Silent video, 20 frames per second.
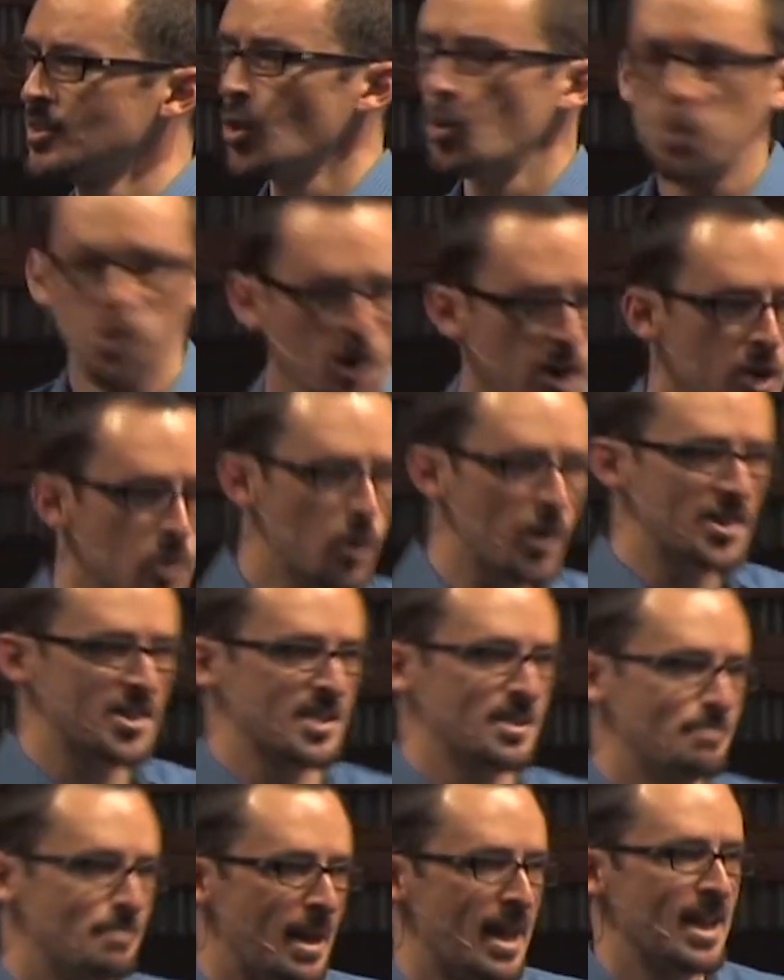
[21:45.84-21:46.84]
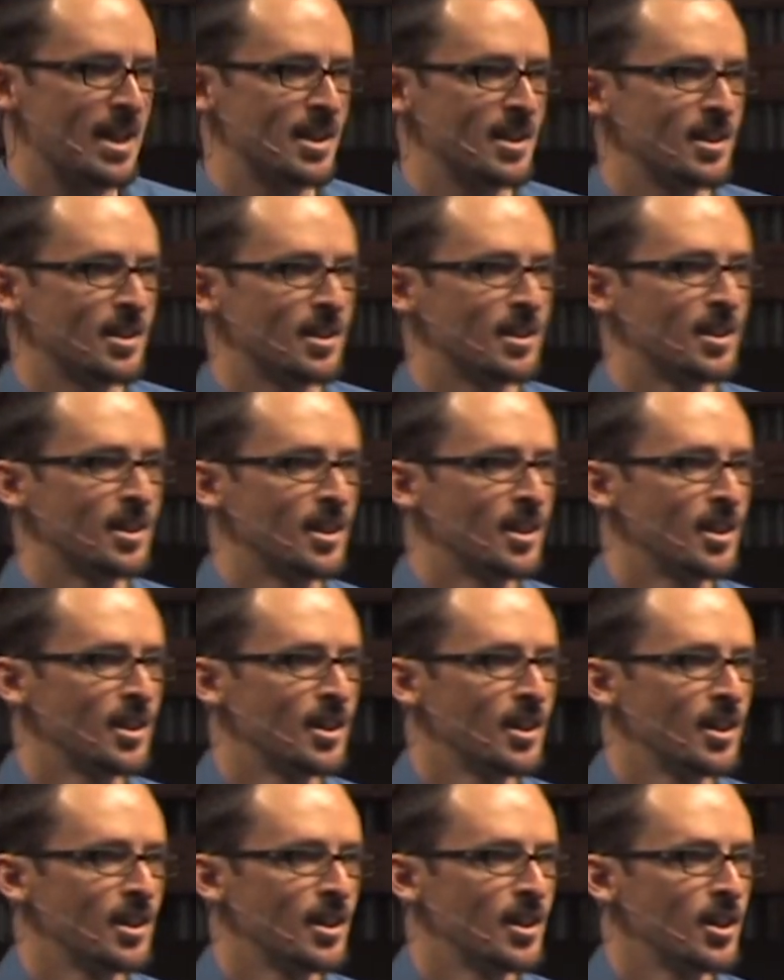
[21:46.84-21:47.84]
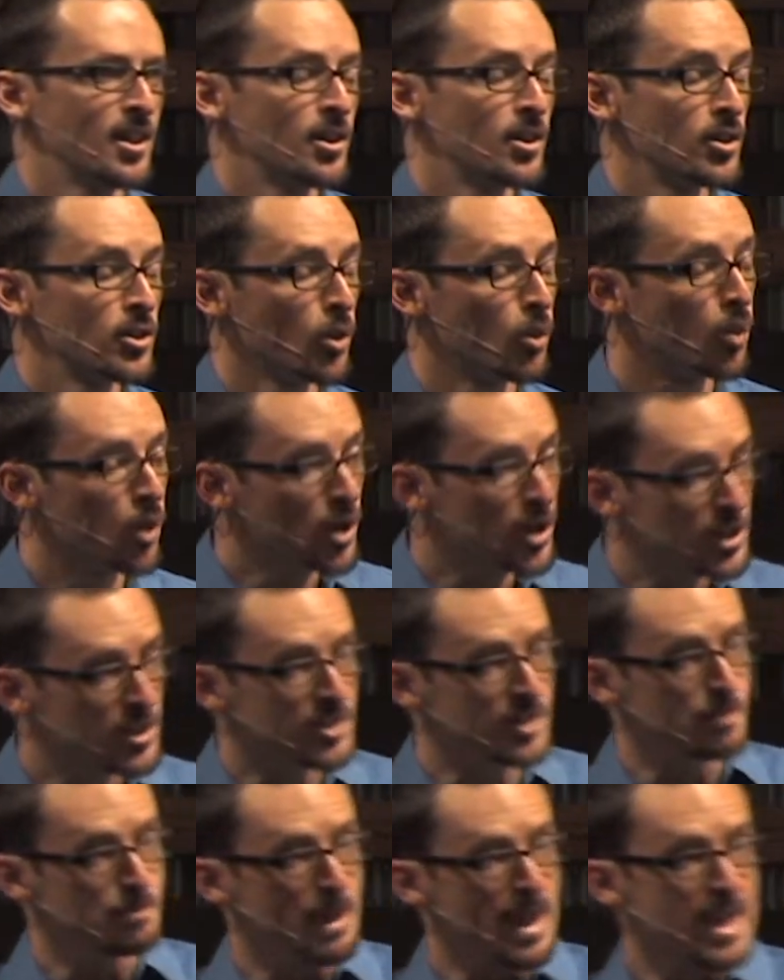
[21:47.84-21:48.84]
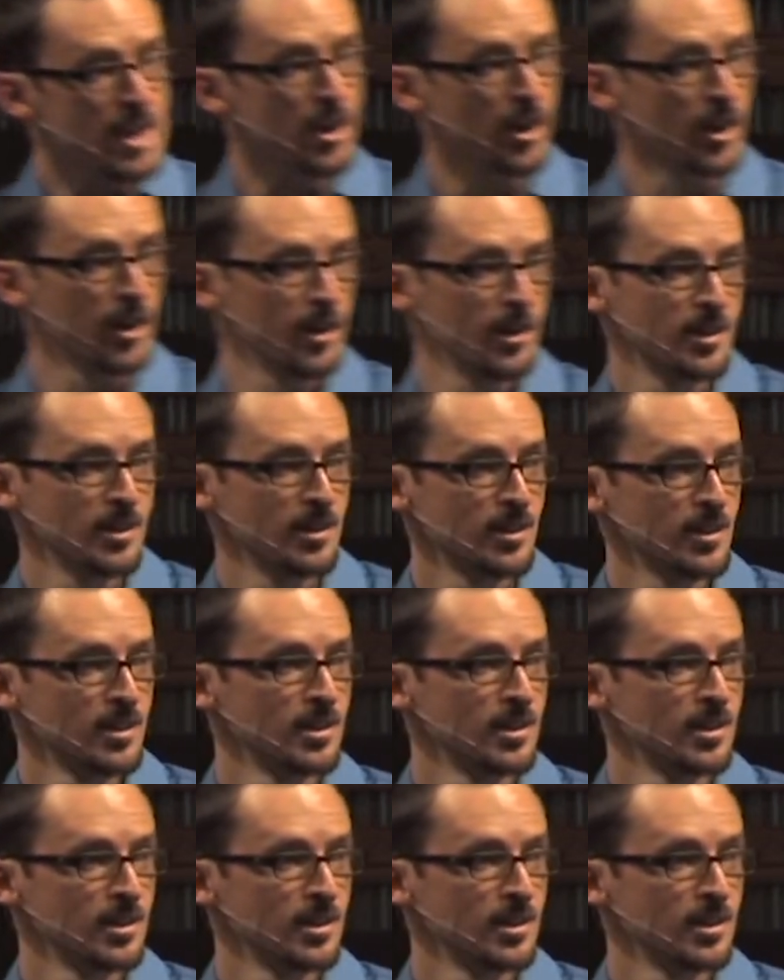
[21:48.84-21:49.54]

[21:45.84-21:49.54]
The Word wasn't made, the Word is the maker.